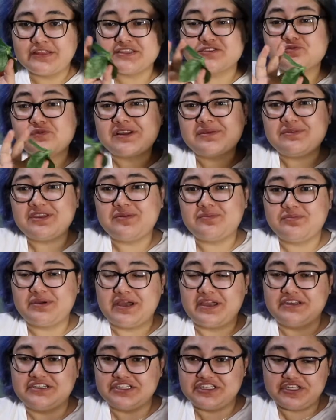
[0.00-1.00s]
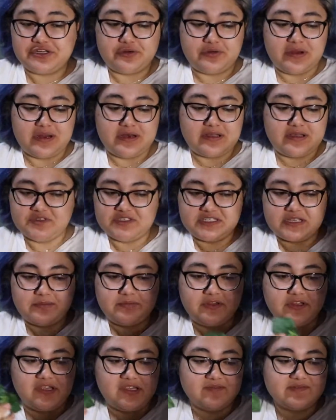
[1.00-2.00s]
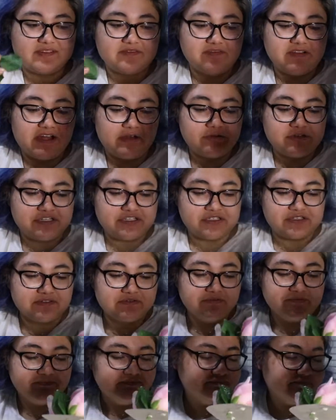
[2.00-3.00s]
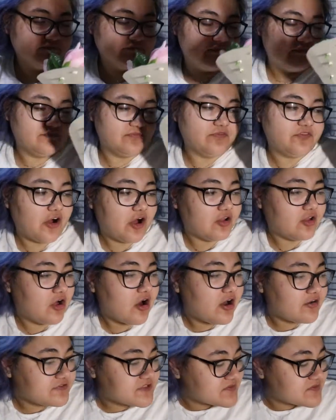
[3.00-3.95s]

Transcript: This is what I mean by deteriorating. Some leaves and flowers just fall off